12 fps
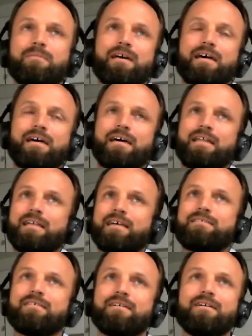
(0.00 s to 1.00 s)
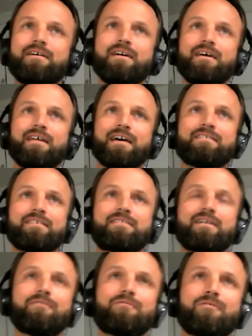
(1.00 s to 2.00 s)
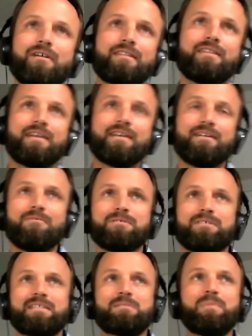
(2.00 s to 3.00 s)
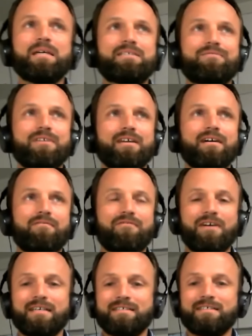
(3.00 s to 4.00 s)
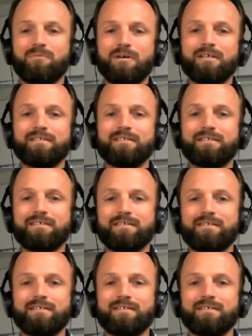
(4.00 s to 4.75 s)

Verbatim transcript: And that, that's a that's a tough one. I think it, it was expensive enough as it was.